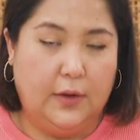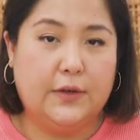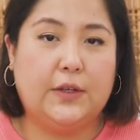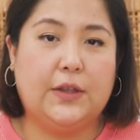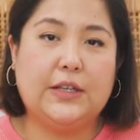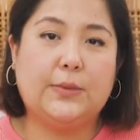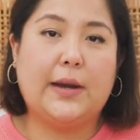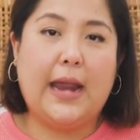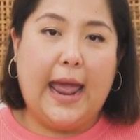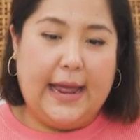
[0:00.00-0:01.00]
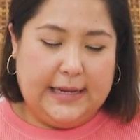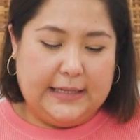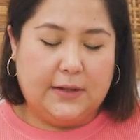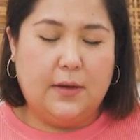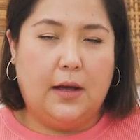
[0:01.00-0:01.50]
So this one
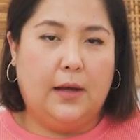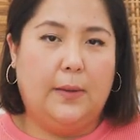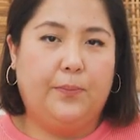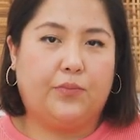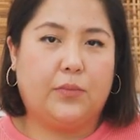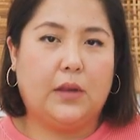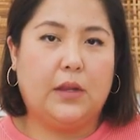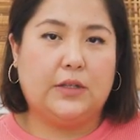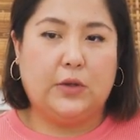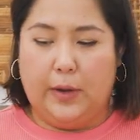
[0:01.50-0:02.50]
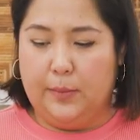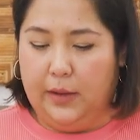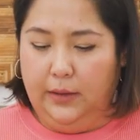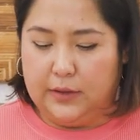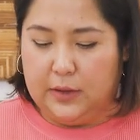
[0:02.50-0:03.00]
has the soy
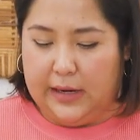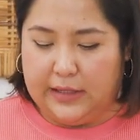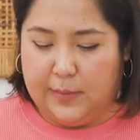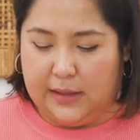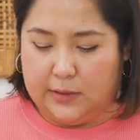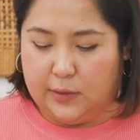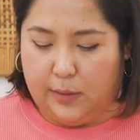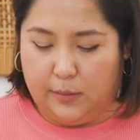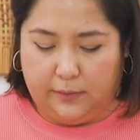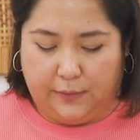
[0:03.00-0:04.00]
milk, so let's make the soy milk